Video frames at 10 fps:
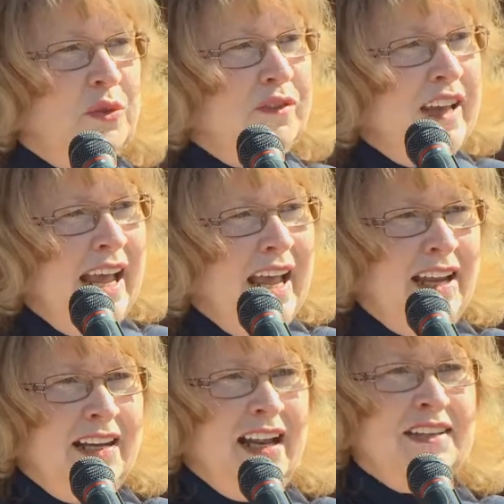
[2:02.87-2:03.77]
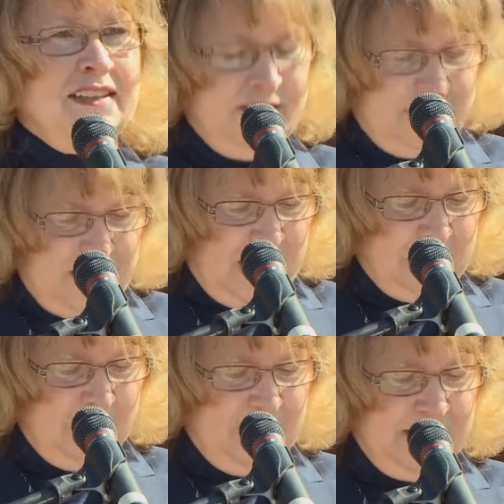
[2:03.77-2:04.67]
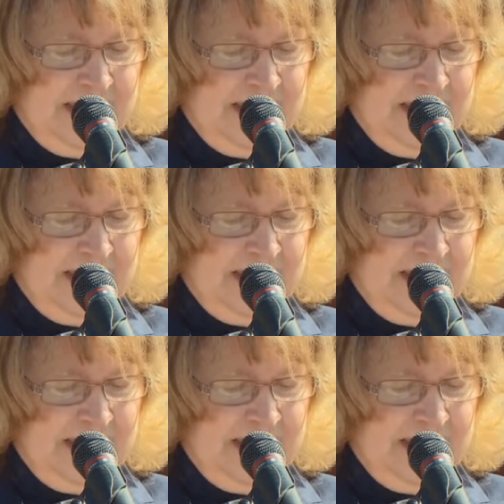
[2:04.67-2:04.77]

move ahead and stop